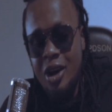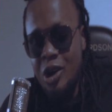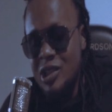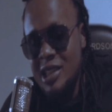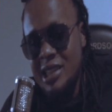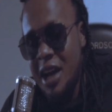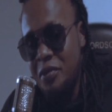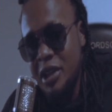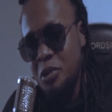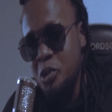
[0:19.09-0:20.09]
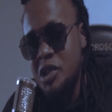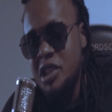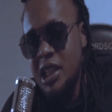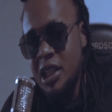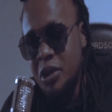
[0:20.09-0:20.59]
Us as African will
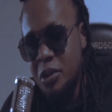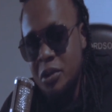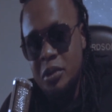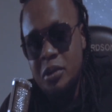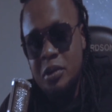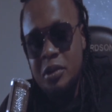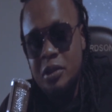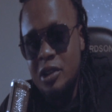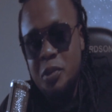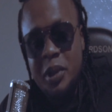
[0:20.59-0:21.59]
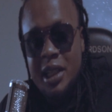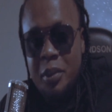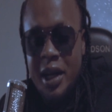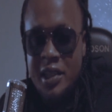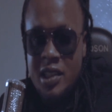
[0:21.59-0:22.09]
still not speaking about